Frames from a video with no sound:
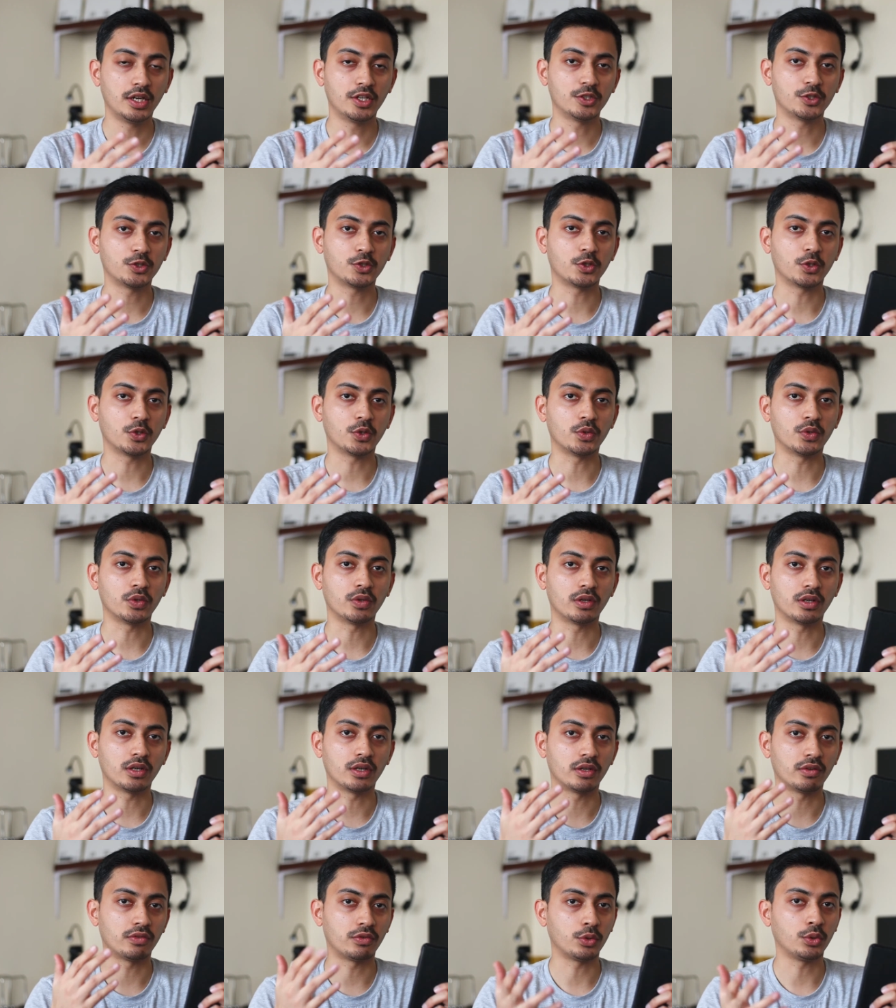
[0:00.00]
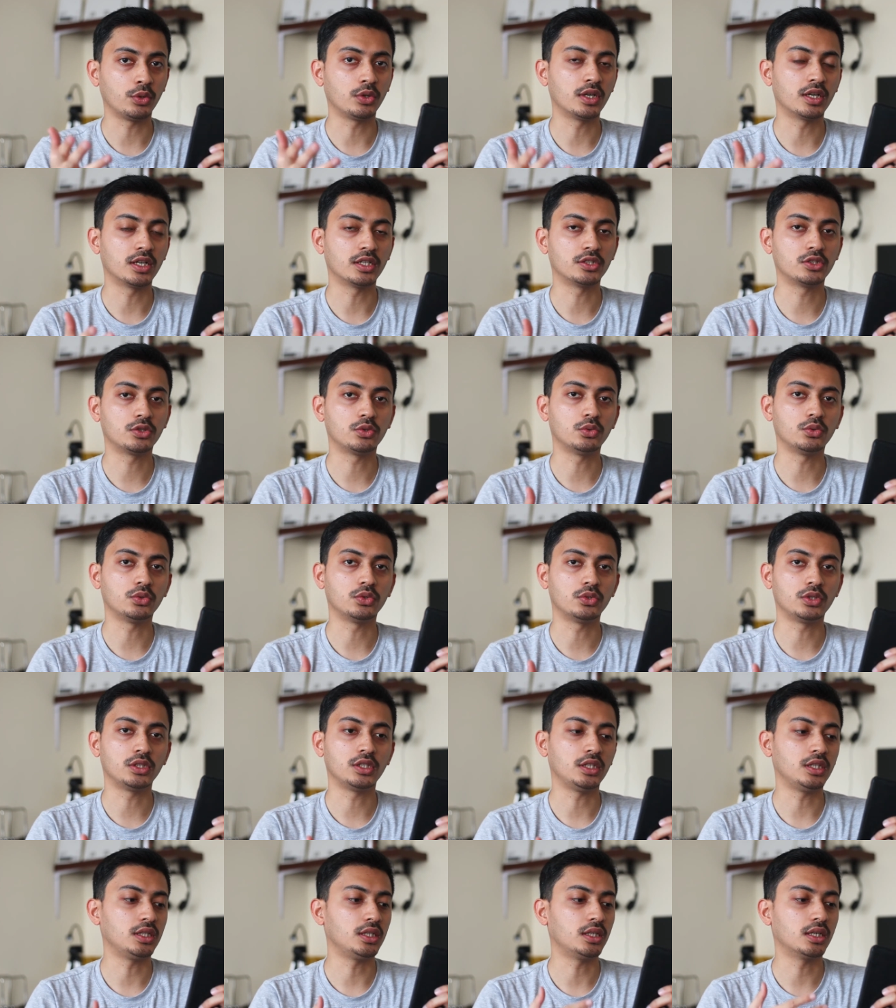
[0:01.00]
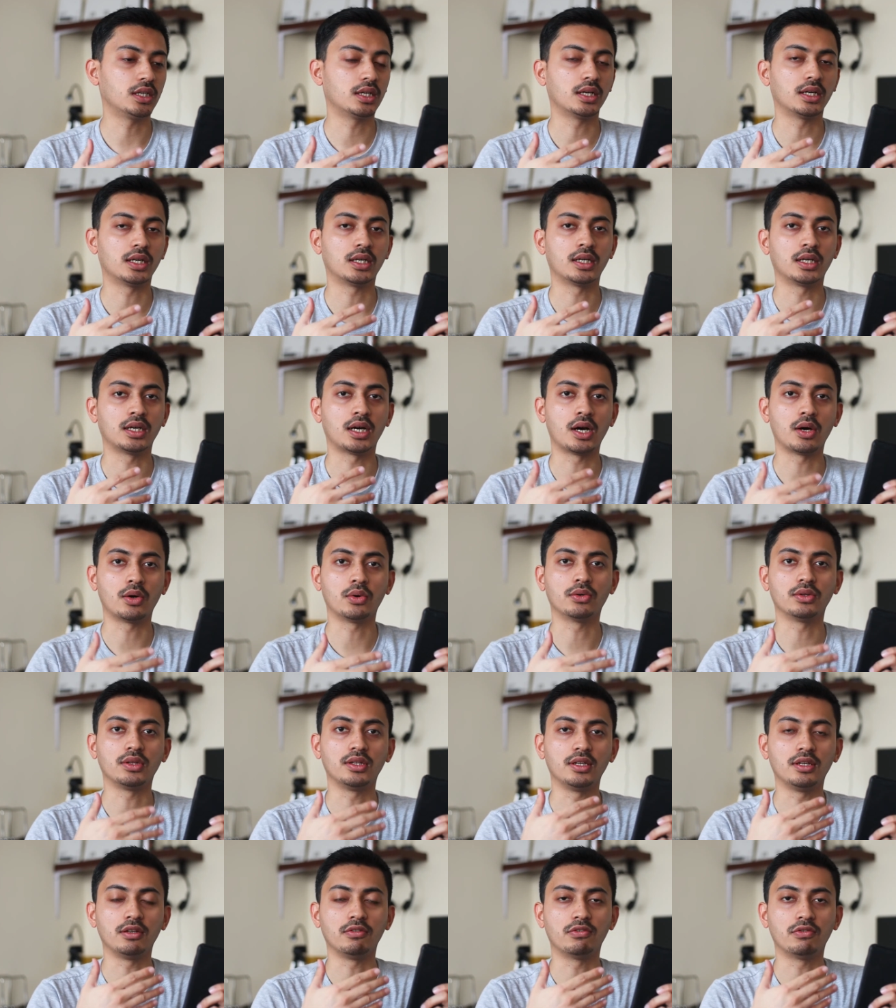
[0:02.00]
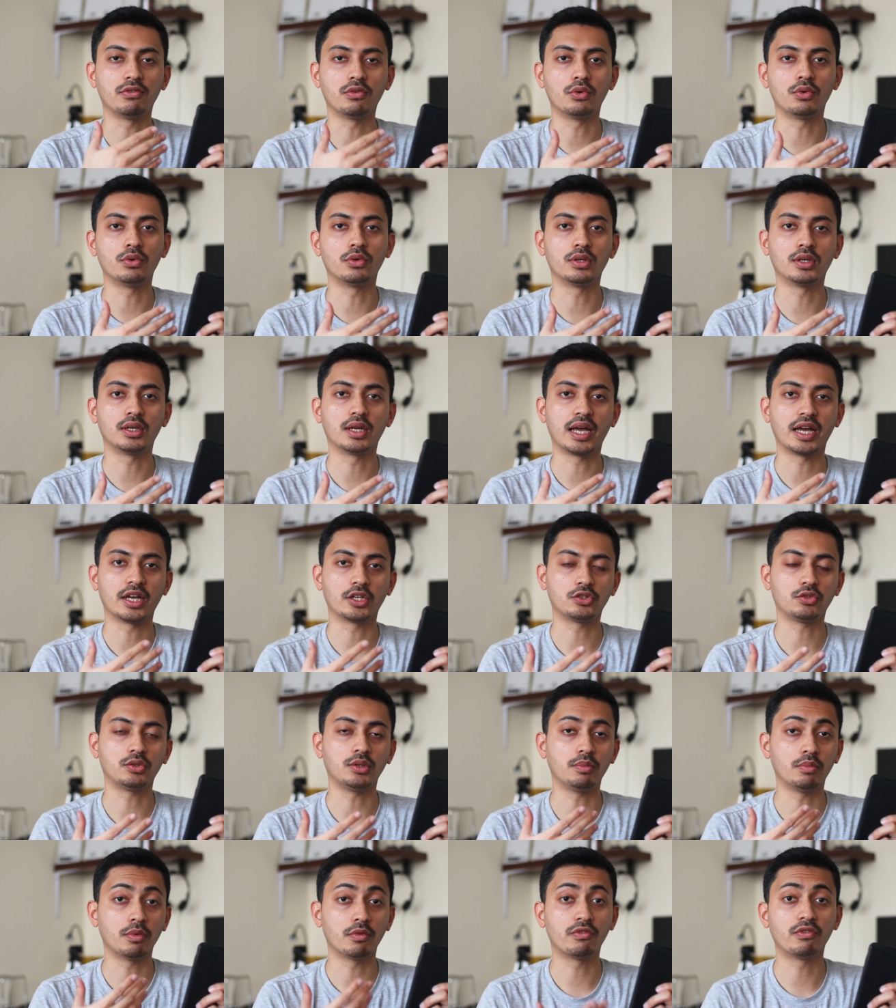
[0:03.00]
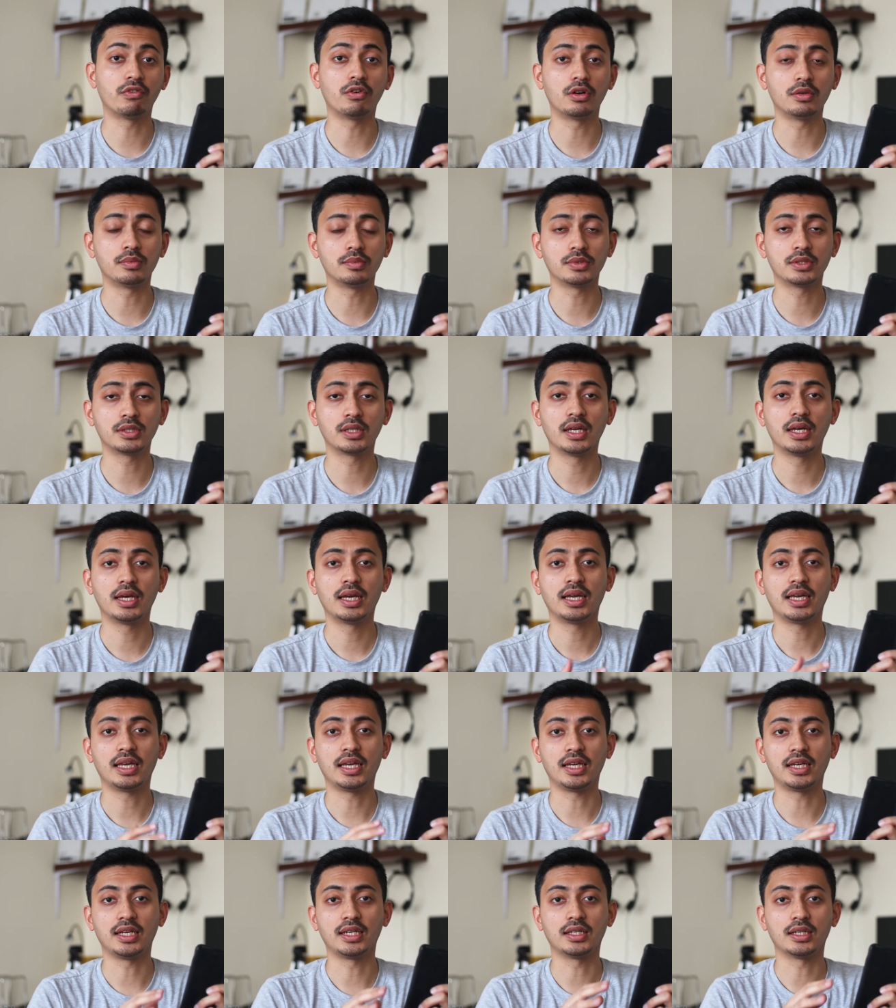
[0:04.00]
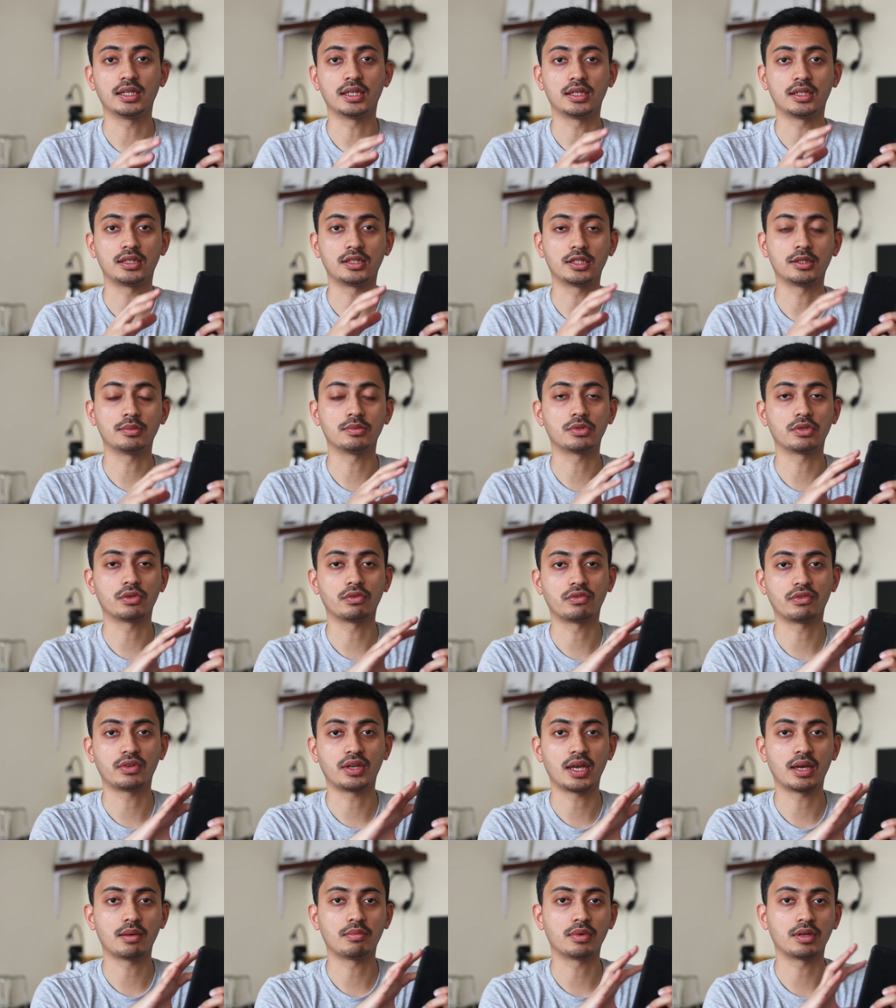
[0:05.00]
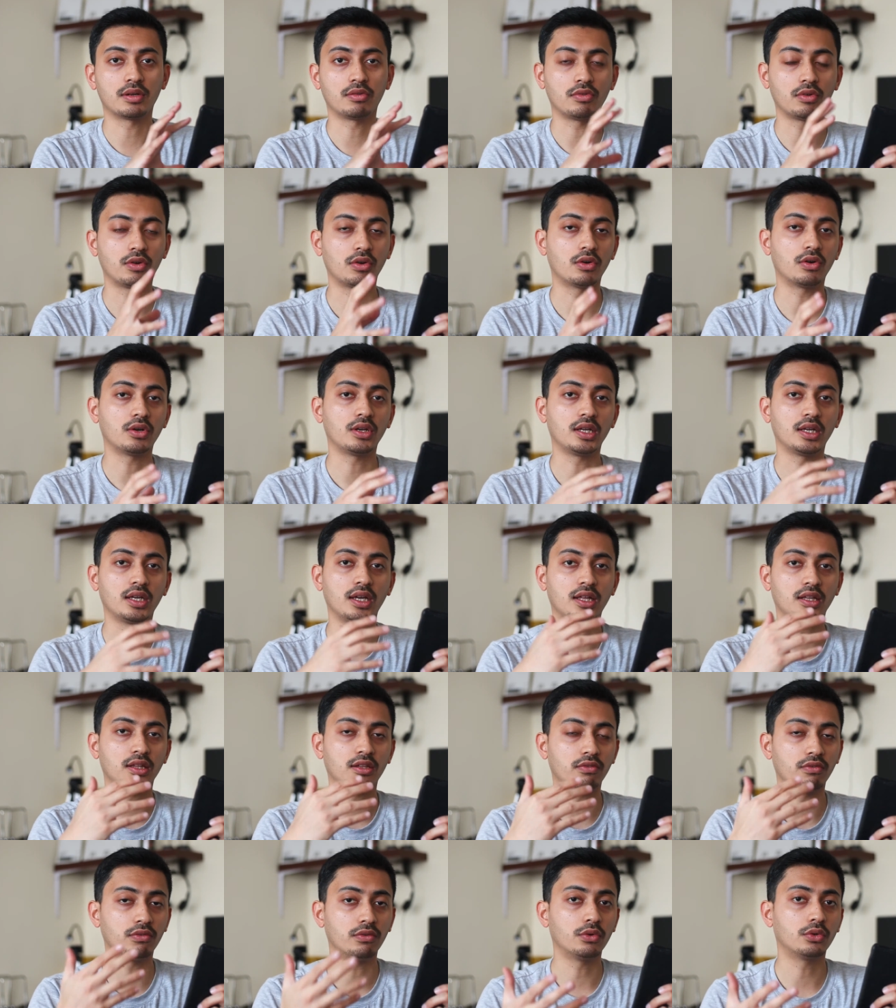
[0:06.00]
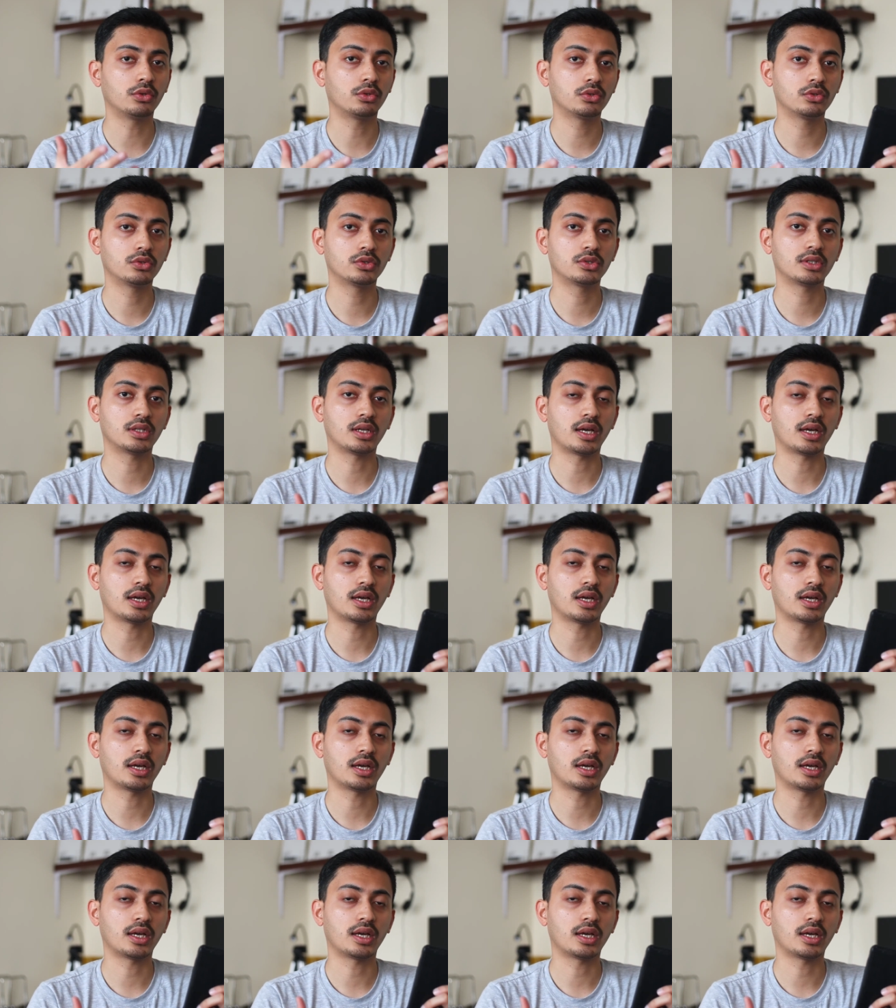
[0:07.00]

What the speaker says: So for you guys to see how the phone actually performs in terms of camera recording and the photos,